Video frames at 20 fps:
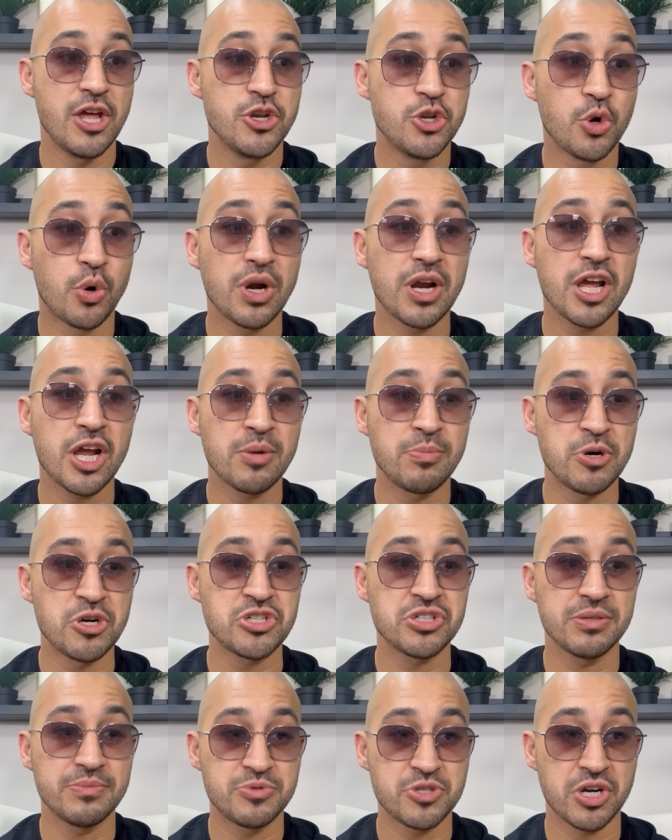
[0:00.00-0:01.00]
During a
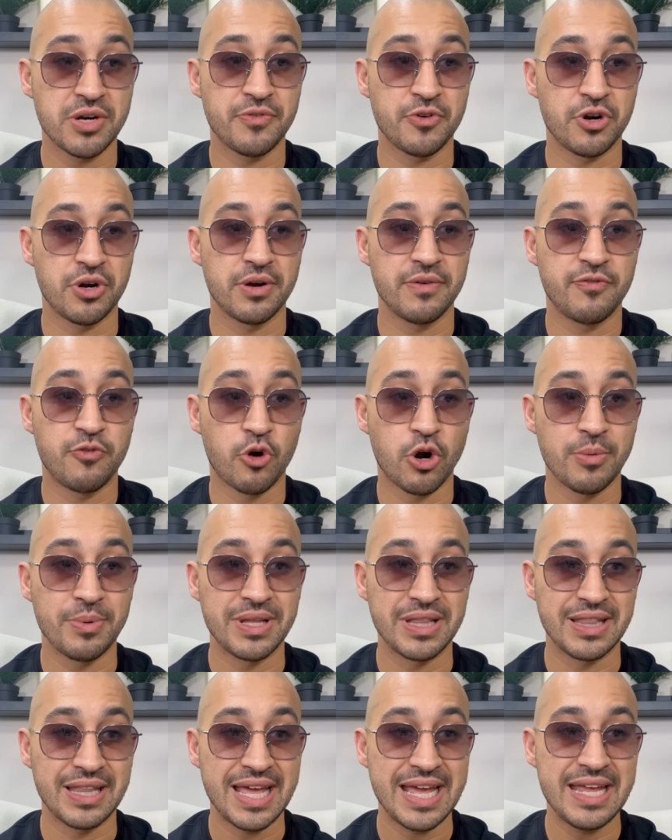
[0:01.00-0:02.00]
Commercial Observer forum
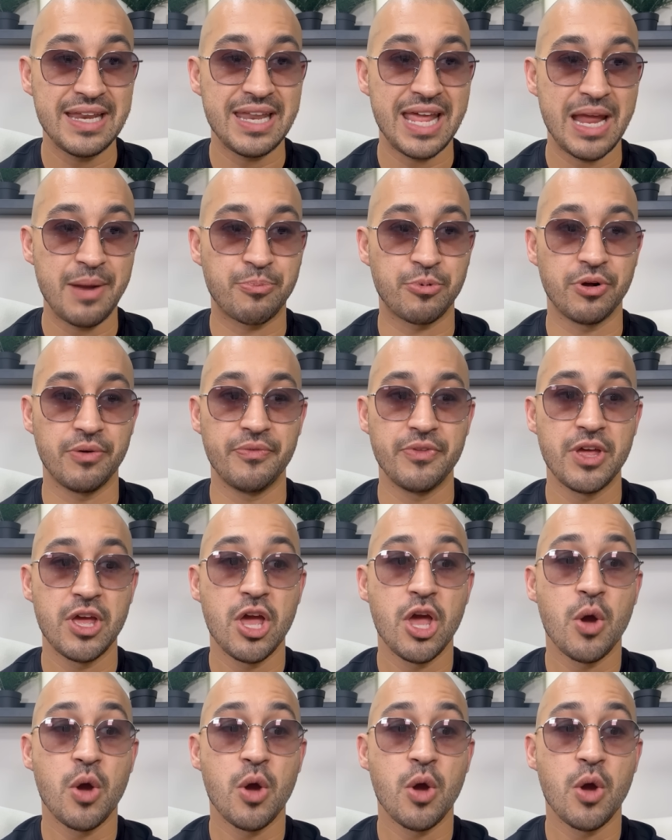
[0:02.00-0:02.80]
in late April,